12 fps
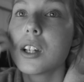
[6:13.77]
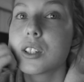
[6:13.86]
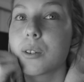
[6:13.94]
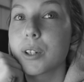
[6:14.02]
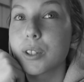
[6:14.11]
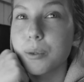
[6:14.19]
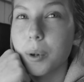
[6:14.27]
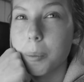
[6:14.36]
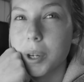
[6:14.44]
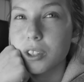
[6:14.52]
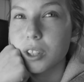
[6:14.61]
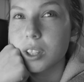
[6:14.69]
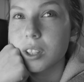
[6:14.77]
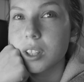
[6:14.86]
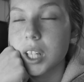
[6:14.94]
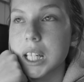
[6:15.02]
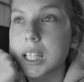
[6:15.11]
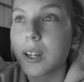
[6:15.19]
so I just want to make sure
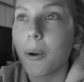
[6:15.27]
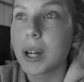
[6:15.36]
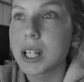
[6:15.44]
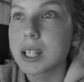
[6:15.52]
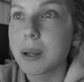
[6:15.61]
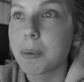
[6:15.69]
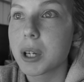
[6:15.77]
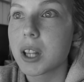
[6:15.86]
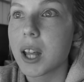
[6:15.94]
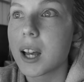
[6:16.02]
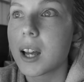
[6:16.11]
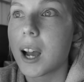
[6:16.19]
it's going to somebody that